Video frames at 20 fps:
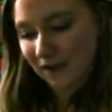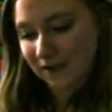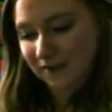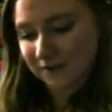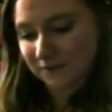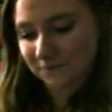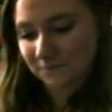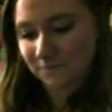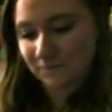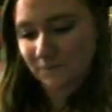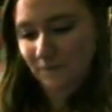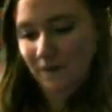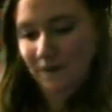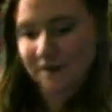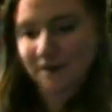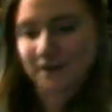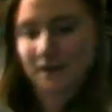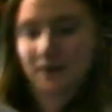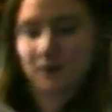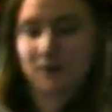it's
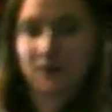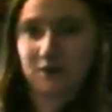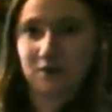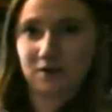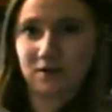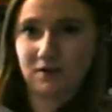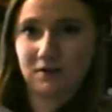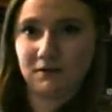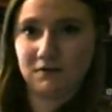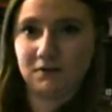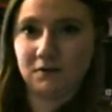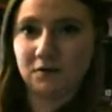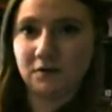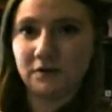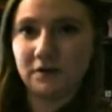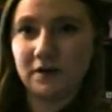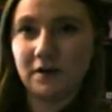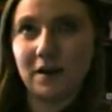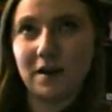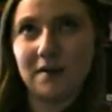very psychological. So
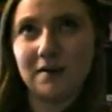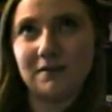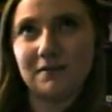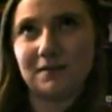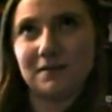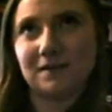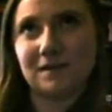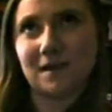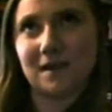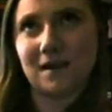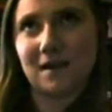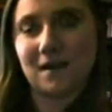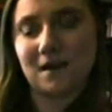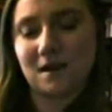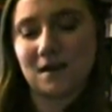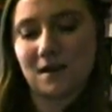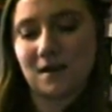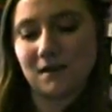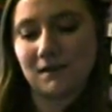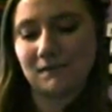if you like,
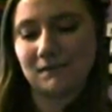say,